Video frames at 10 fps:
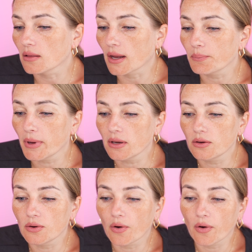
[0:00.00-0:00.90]
Let me
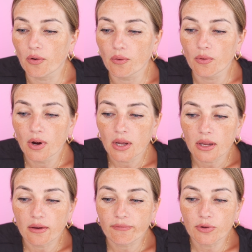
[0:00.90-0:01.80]
know
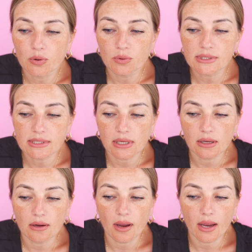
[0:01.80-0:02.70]
if you
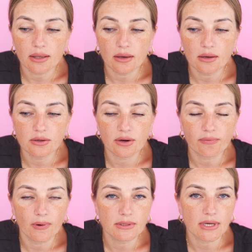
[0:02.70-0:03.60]
see any
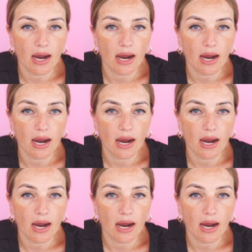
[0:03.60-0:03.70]
difference.